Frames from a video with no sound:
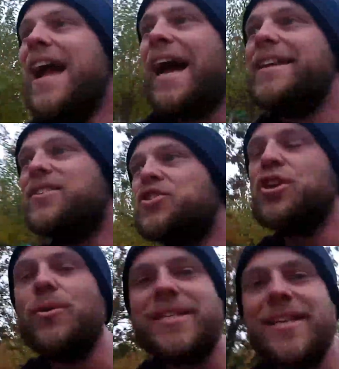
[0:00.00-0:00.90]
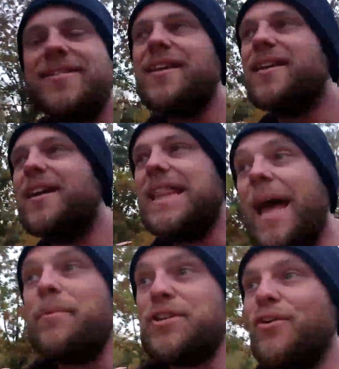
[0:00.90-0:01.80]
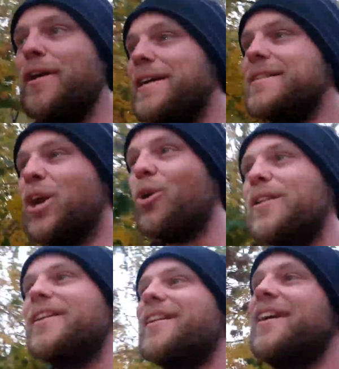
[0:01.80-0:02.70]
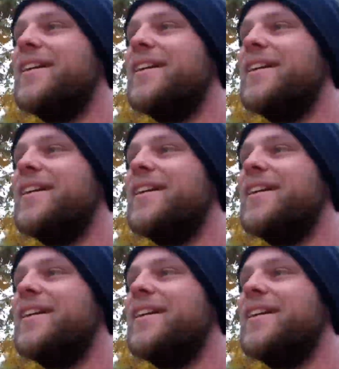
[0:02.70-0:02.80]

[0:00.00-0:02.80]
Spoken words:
And he's gonna show us his laboratory, as he called it.